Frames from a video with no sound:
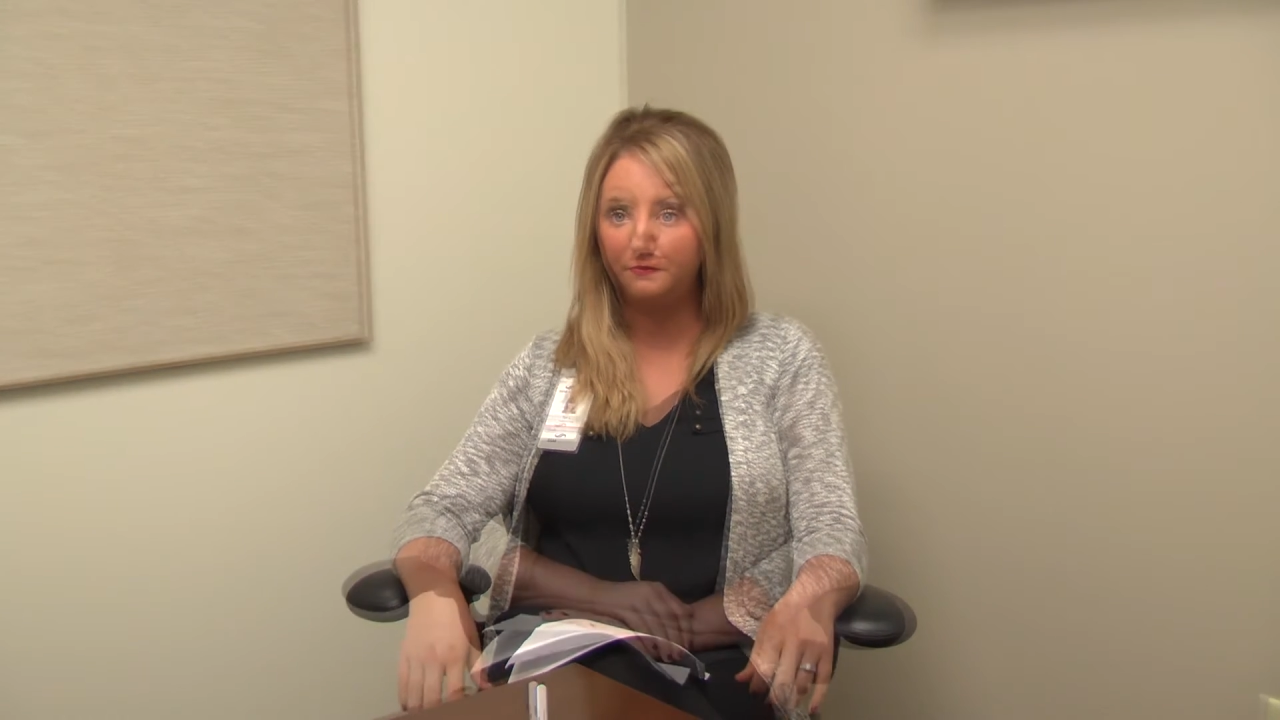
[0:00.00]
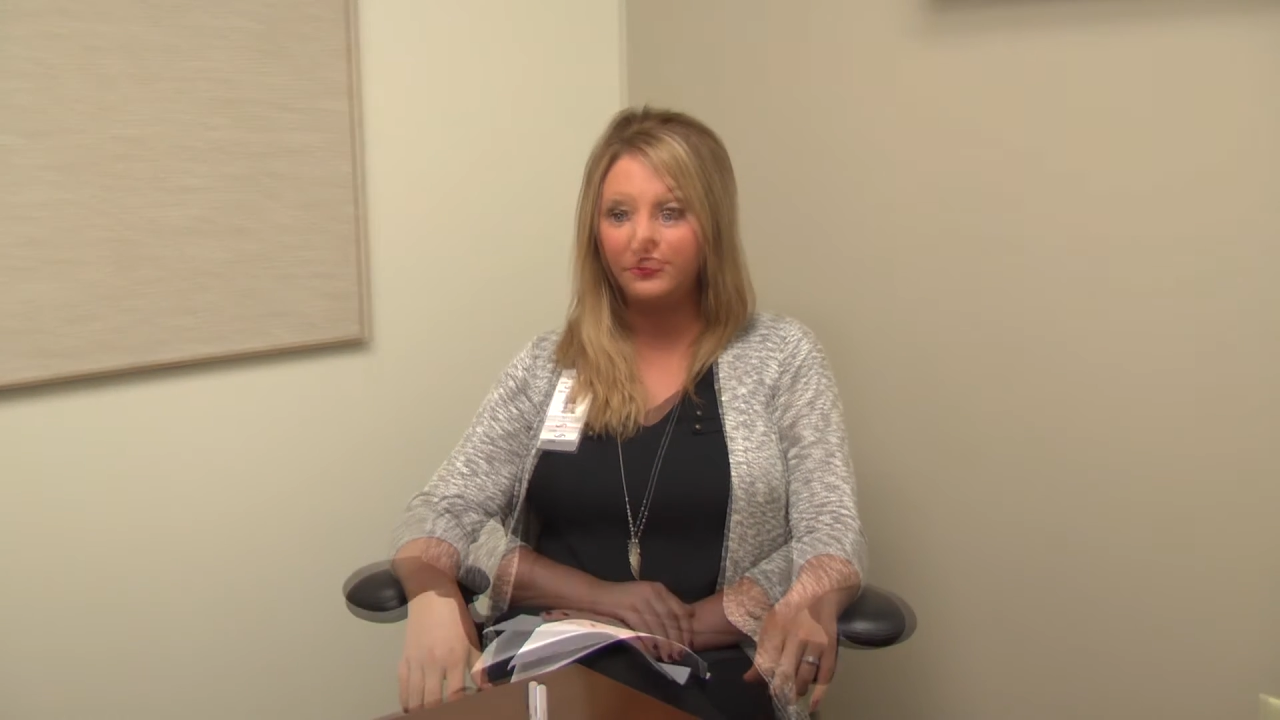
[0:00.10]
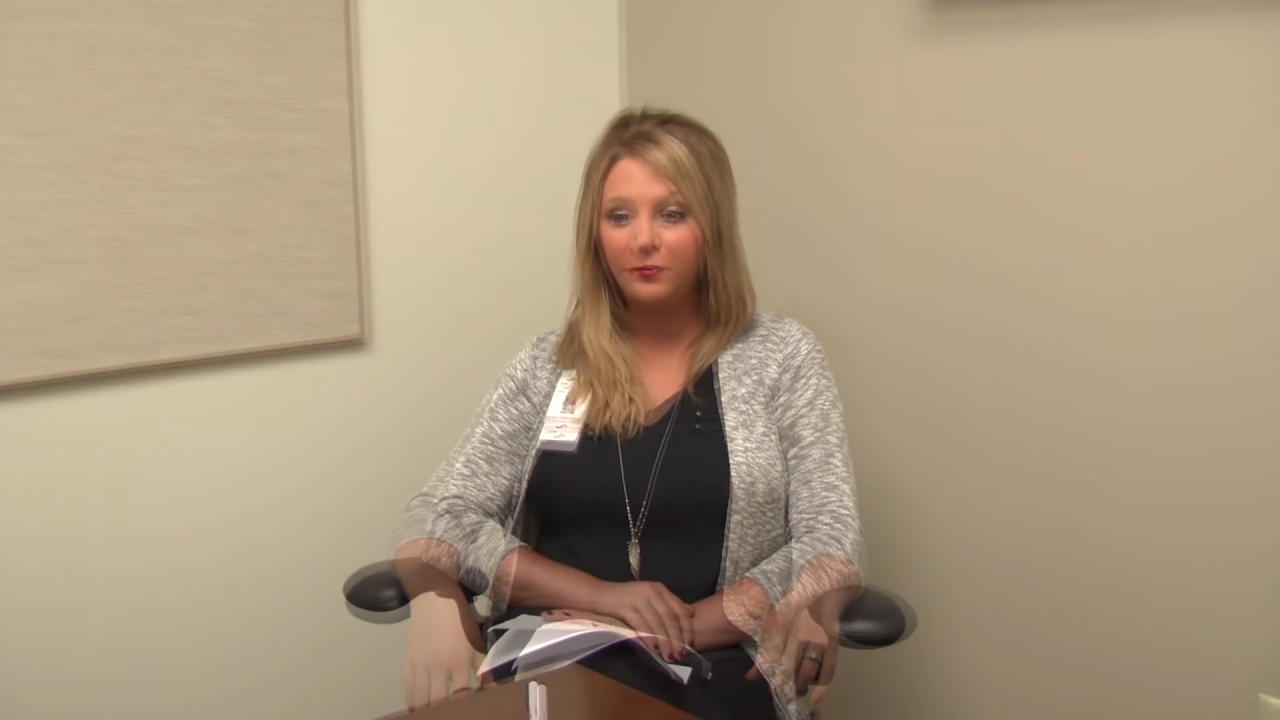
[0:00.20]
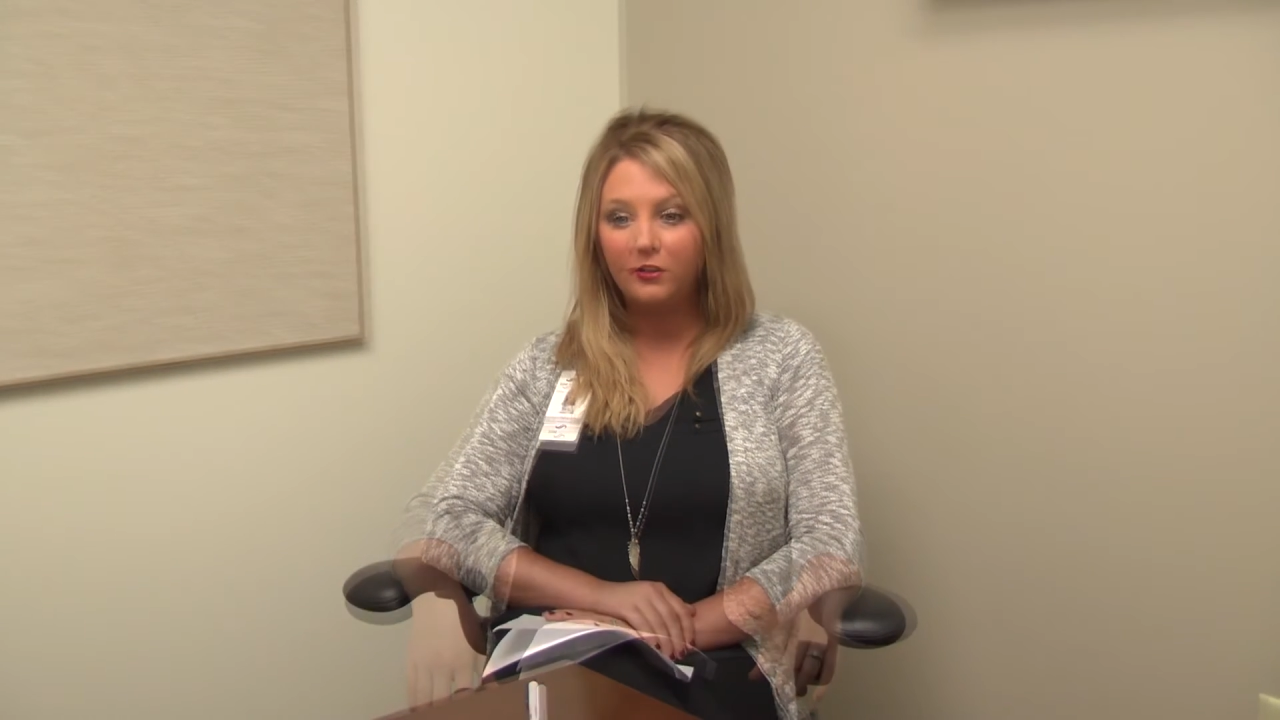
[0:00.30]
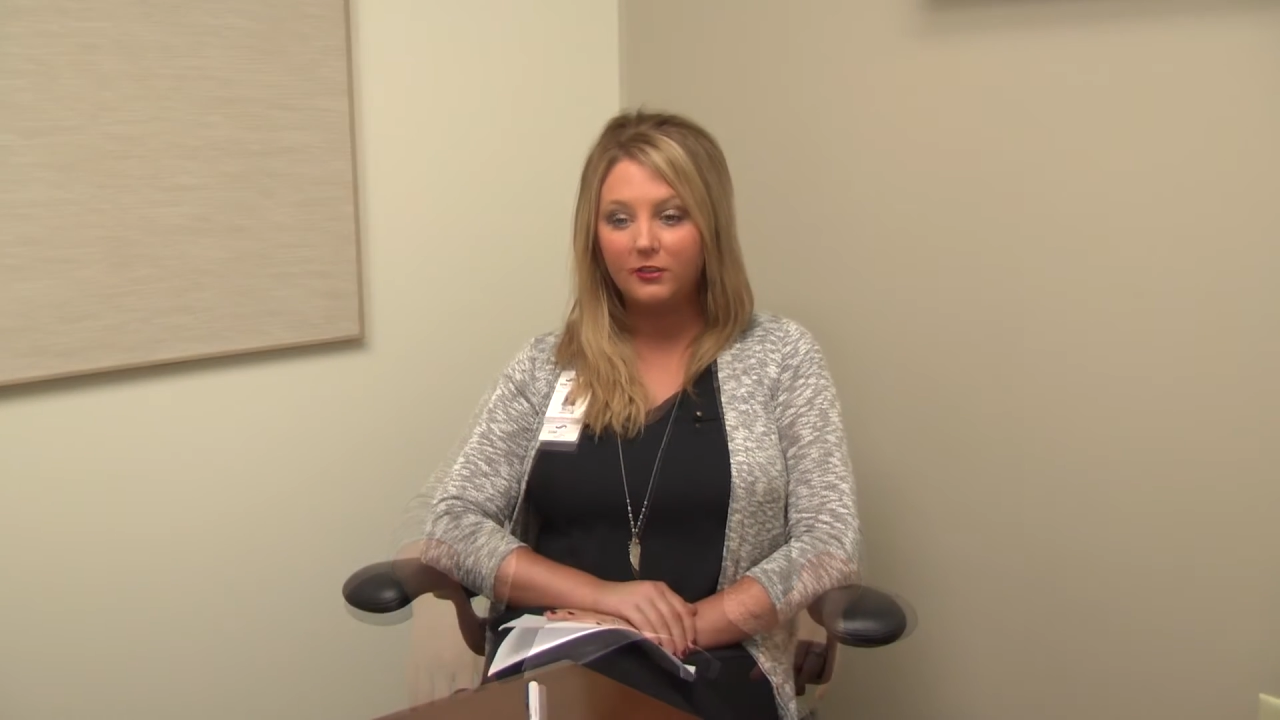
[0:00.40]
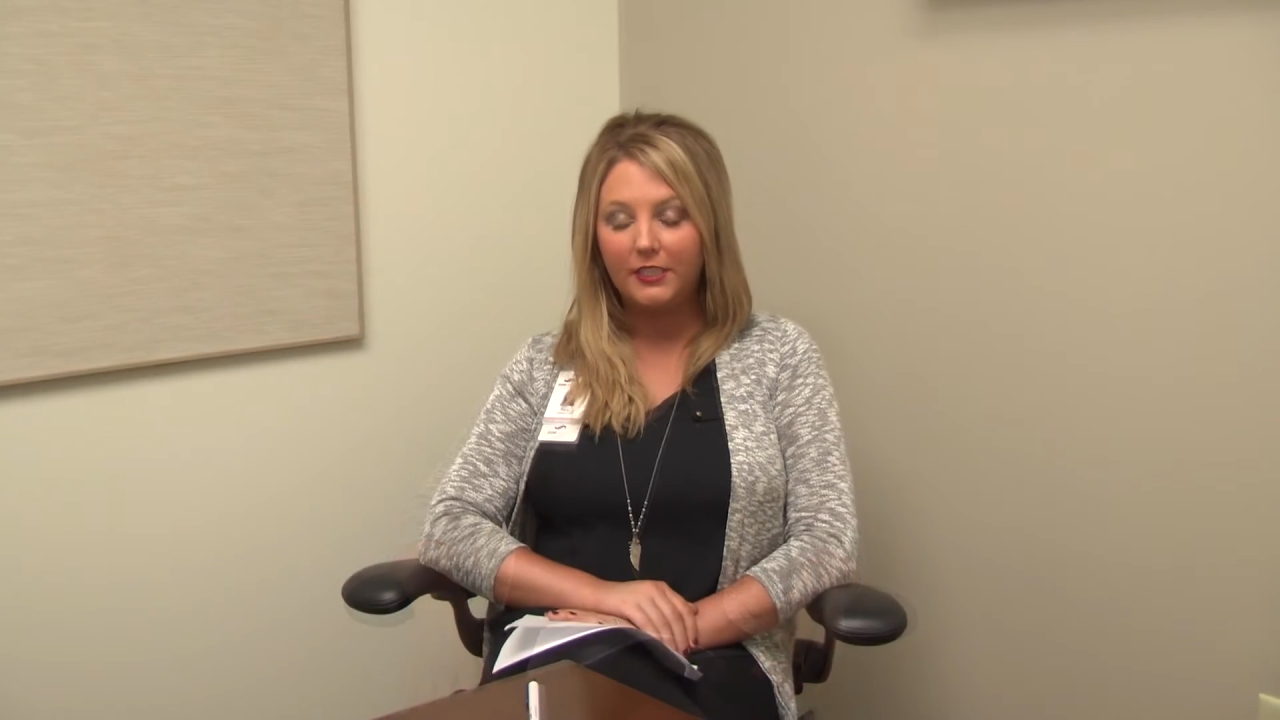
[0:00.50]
A typical